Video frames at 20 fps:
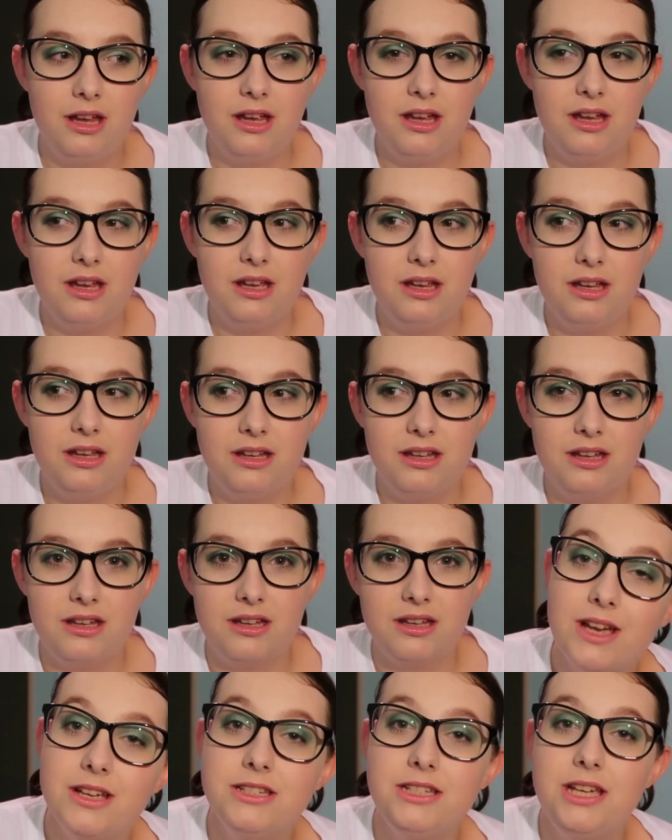so
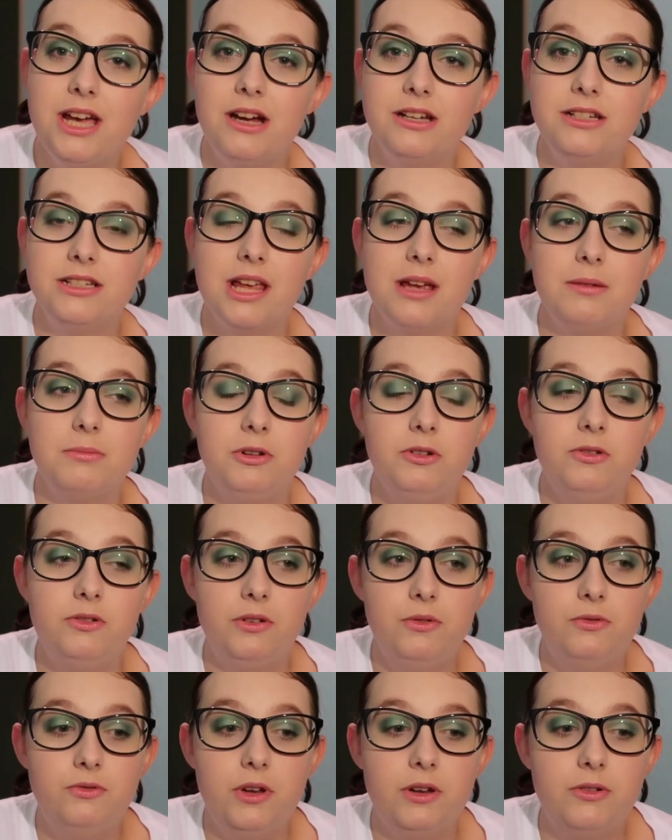yeah, I just kept
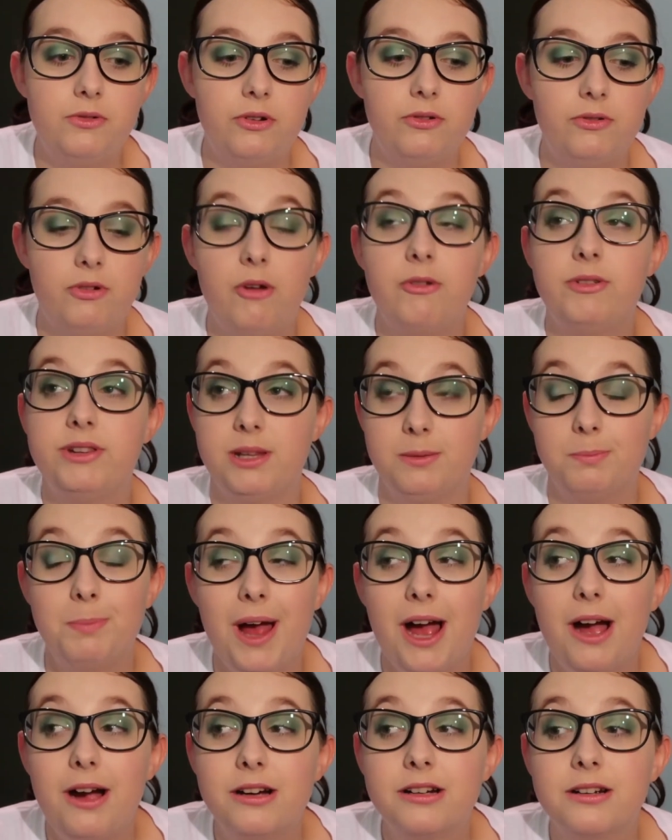moving further and further to the
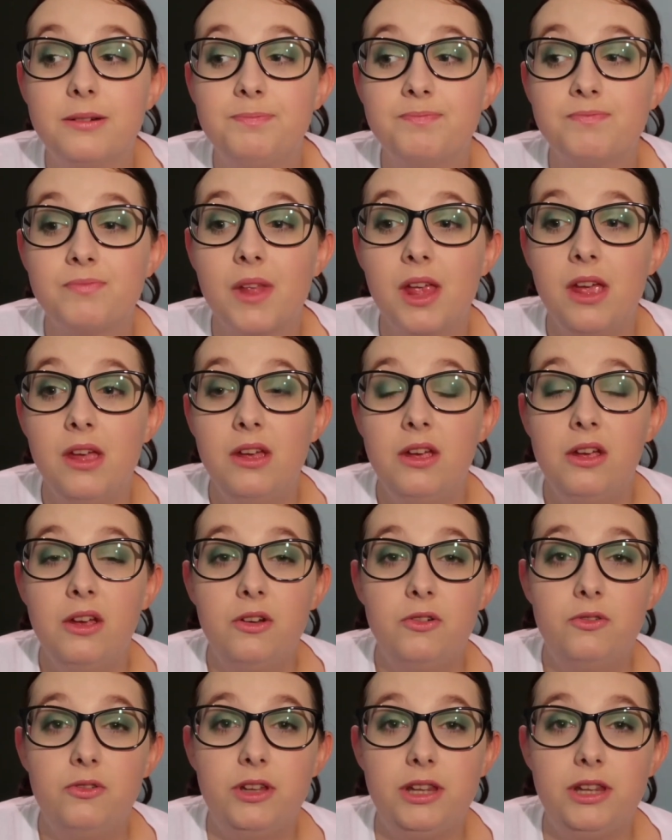back for